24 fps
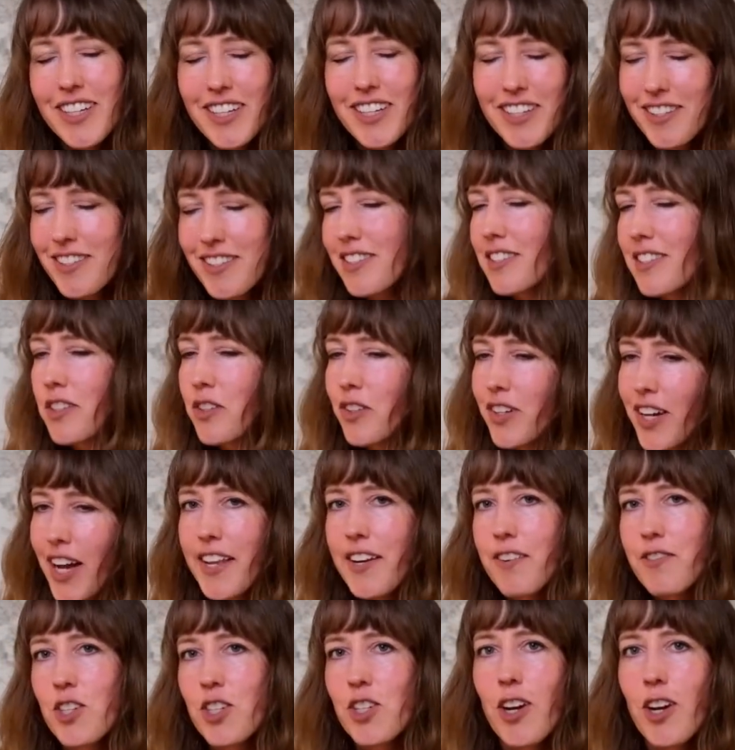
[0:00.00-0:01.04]
This is still kind
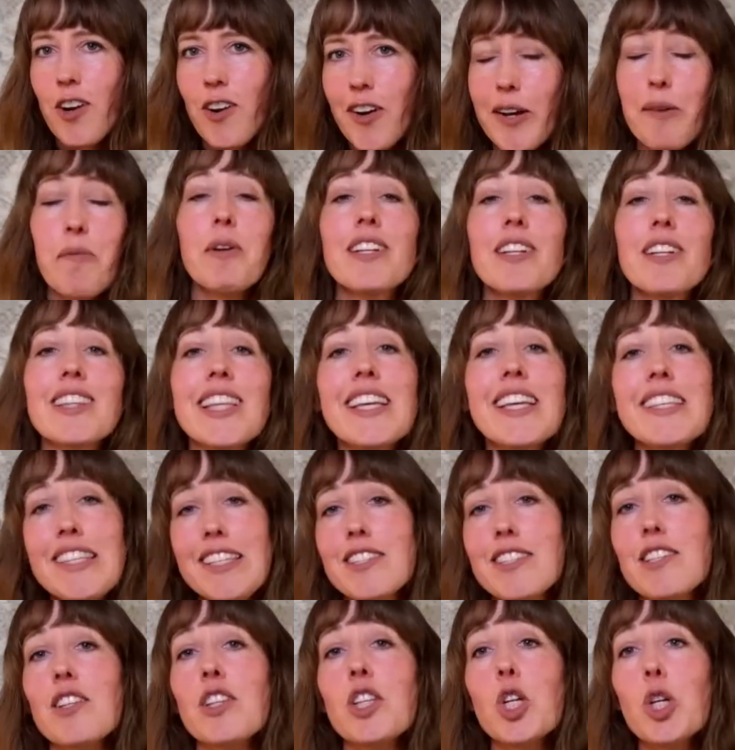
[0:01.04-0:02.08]
of generic, but at least
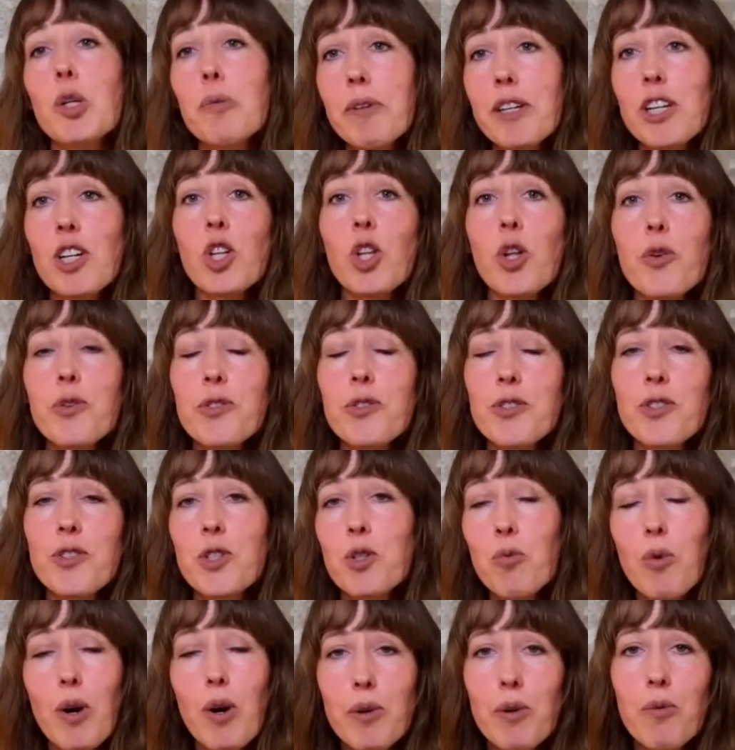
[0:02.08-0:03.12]
it's a little bit closer to
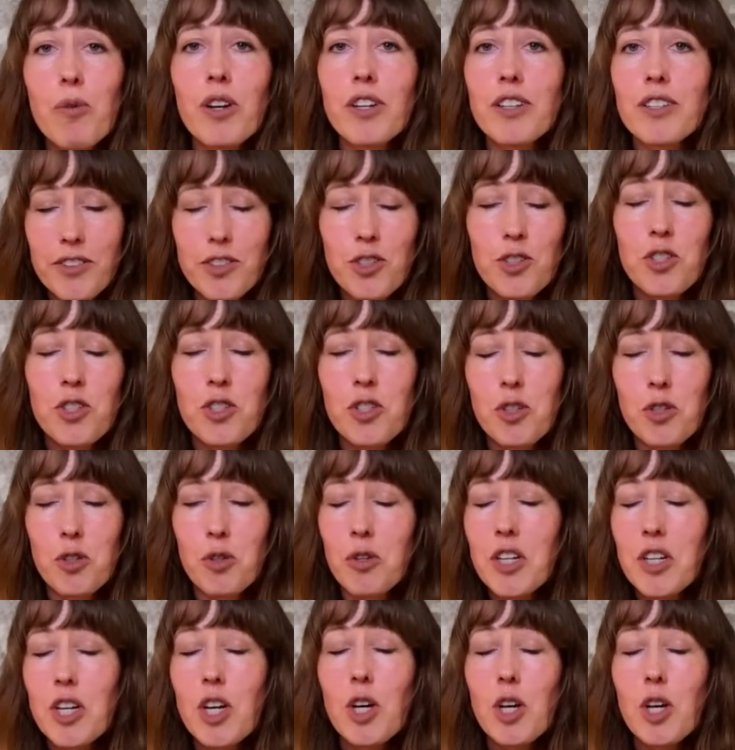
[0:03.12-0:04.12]
what we wanted to do,